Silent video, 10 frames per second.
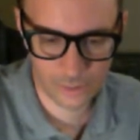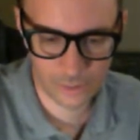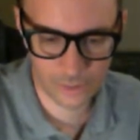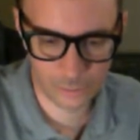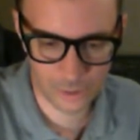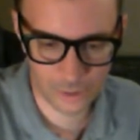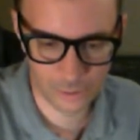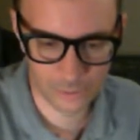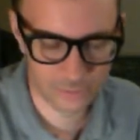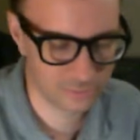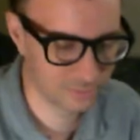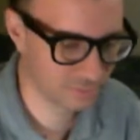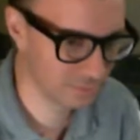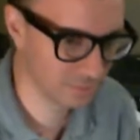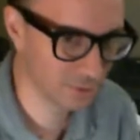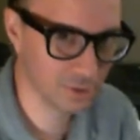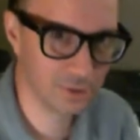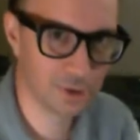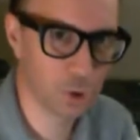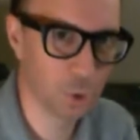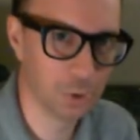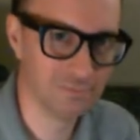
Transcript: There we go. Cool.